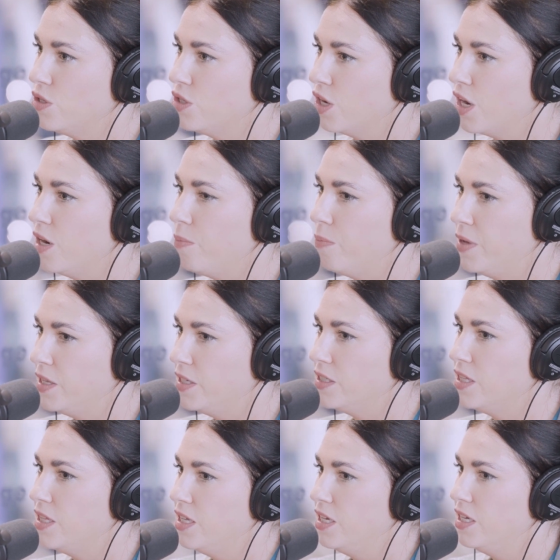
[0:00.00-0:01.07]
kind of build
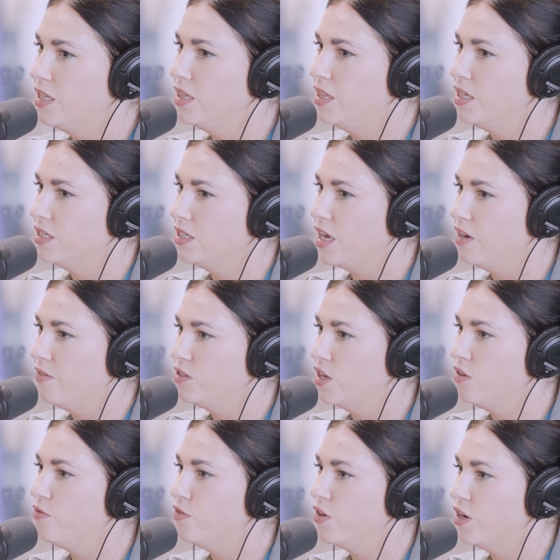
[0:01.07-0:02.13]
this kind of
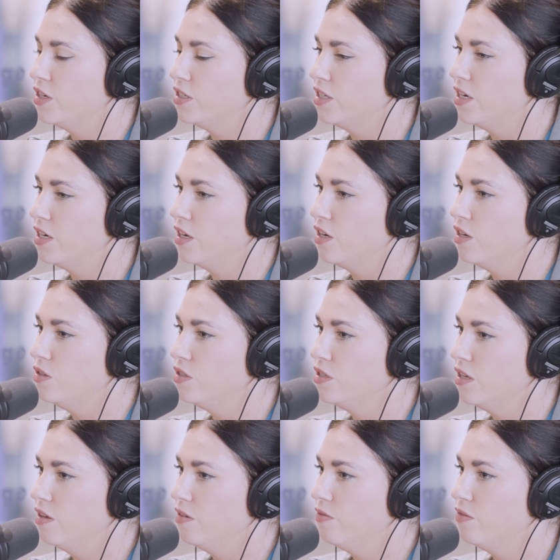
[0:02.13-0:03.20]
diverse and
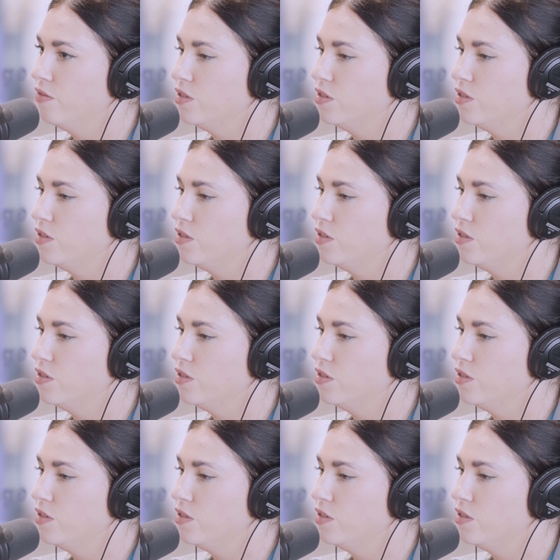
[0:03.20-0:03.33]
inclusive